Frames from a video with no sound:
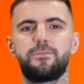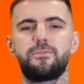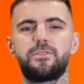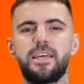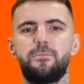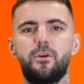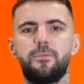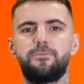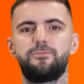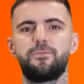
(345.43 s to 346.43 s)
Step
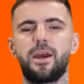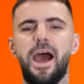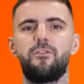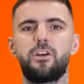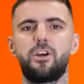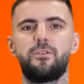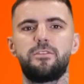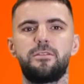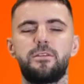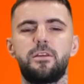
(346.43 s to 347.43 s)
1. Error code.
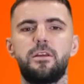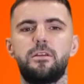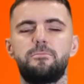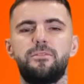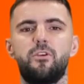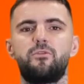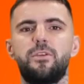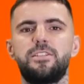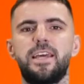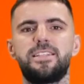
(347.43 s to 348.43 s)
Before
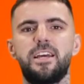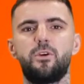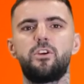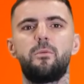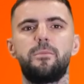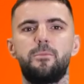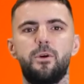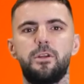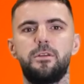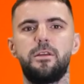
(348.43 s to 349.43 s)
resetting your Combi
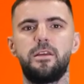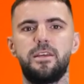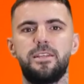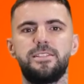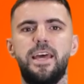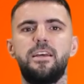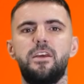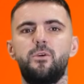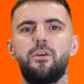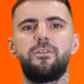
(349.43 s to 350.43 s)
boiler, take
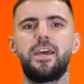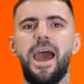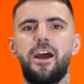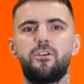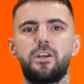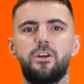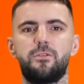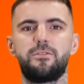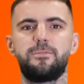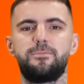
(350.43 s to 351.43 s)
note of the error
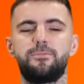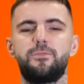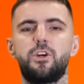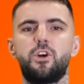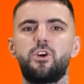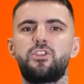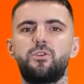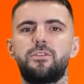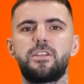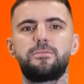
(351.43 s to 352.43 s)
code. You can
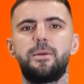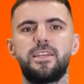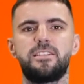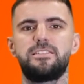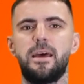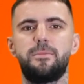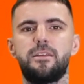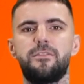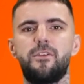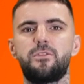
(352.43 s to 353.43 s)
do this by snapping
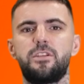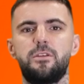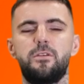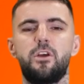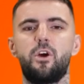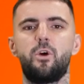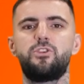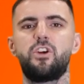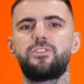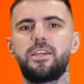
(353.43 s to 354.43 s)
a photo or
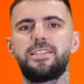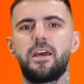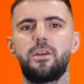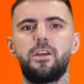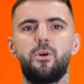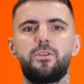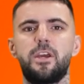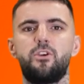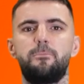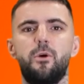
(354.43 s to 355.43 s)
jotting down a note
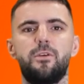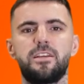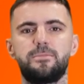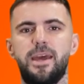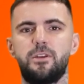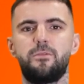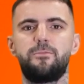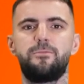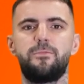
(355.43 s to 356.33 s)
in your boiler's manual.